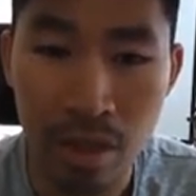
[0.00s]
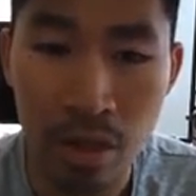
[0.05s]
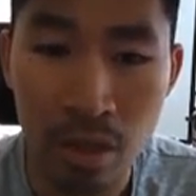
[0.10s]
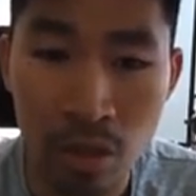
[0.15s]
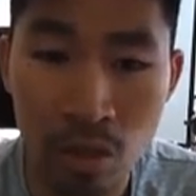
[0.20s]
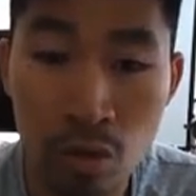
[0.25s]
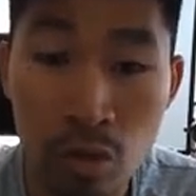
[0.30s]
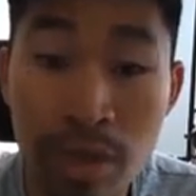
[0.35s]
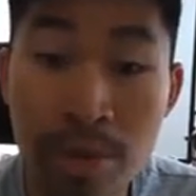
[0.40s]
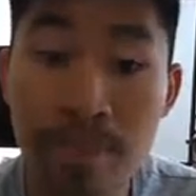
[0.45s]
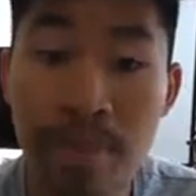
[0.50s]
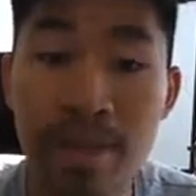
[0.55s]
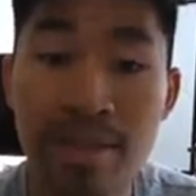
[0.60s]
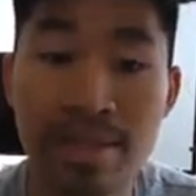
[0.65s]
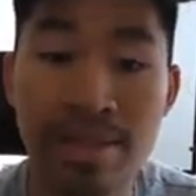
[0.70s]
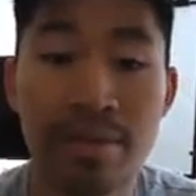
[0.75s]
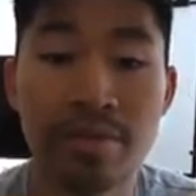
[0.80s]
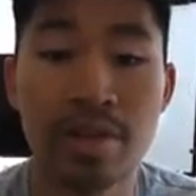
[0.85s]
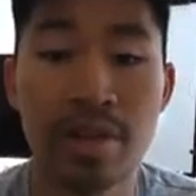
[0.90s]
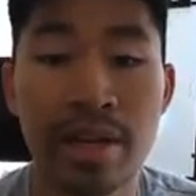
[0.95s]
3 months
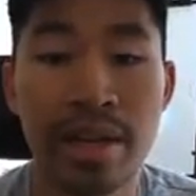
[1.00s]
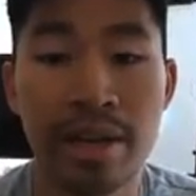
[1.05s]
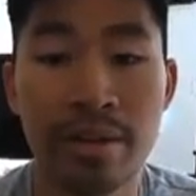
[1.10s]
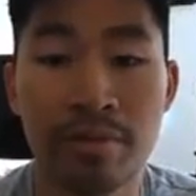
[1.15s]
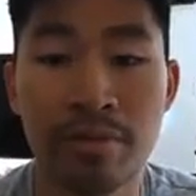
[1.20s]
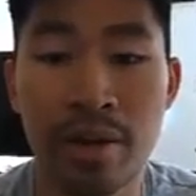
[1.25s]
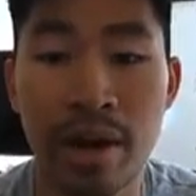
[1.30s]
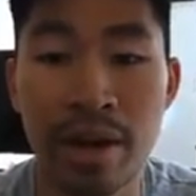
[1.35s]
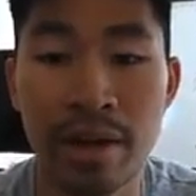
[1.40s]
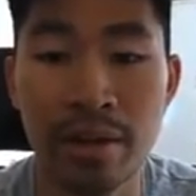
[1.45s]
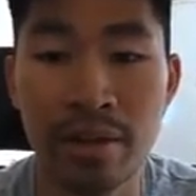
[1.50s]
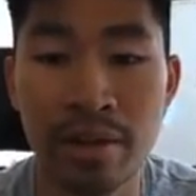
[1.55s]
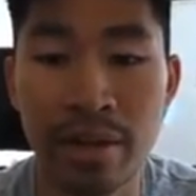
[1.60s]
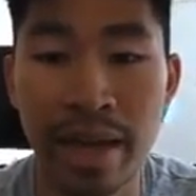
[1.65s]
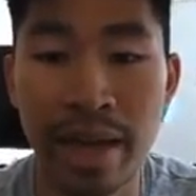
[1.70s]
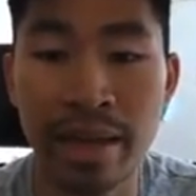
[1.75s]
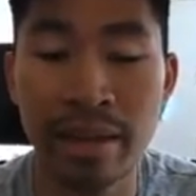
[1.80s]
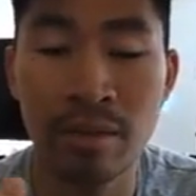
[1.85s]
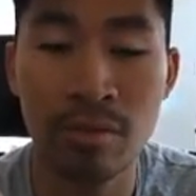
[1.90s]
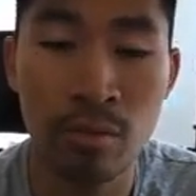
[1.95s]
after getting fired
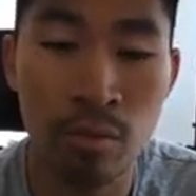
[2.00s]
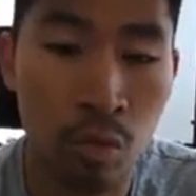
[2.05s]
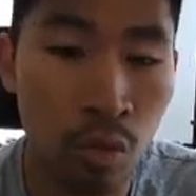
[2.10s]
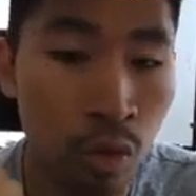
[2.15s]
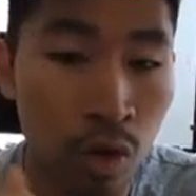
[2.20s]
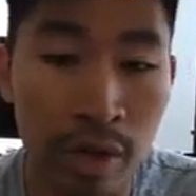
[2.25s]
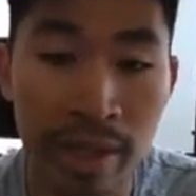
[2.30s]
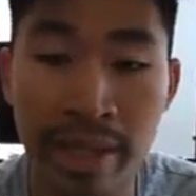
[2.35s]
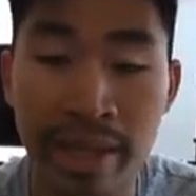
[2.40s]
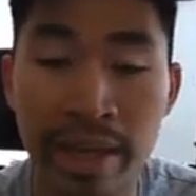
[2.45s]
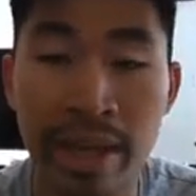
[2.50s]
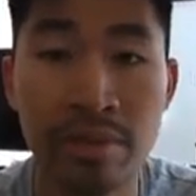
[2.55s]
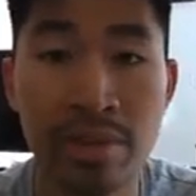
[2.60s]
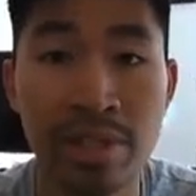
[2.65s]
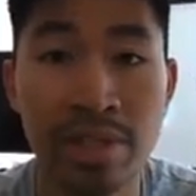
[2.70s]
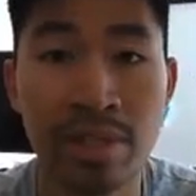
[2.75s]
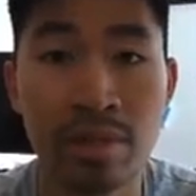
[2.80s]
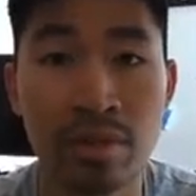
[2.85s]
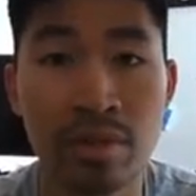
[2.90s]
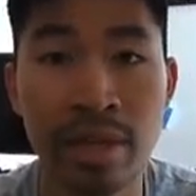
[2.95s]
and working every
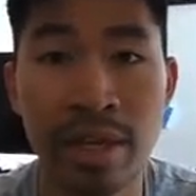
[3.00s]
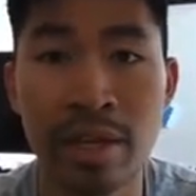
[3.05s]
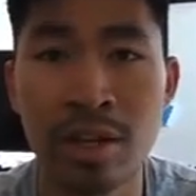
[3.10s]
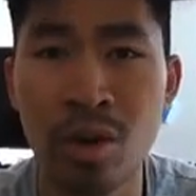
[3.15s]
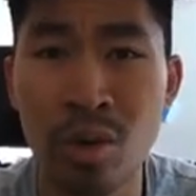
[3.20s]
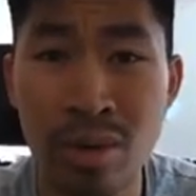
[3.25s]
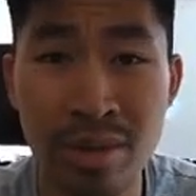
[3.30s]
single day, going